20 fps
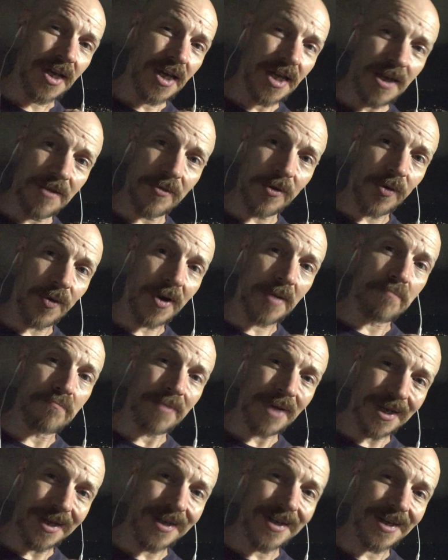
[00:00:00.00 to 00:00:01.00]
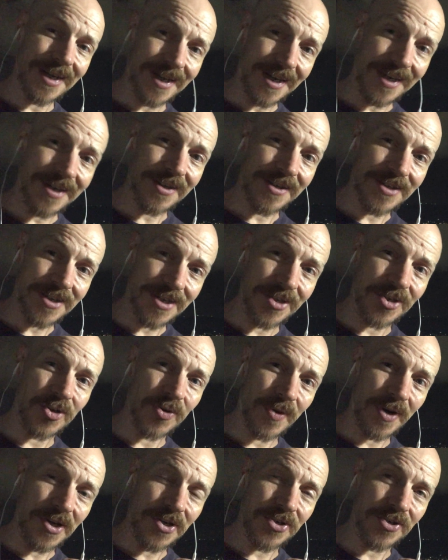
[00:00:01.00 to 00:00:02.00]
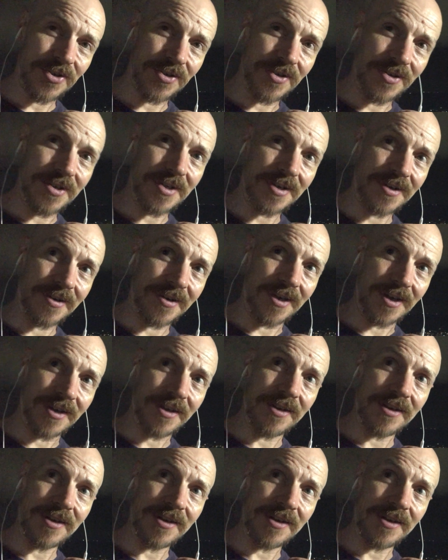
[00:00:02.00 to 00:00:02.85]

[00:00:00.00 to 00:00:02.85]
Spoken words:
even quite mundane situations like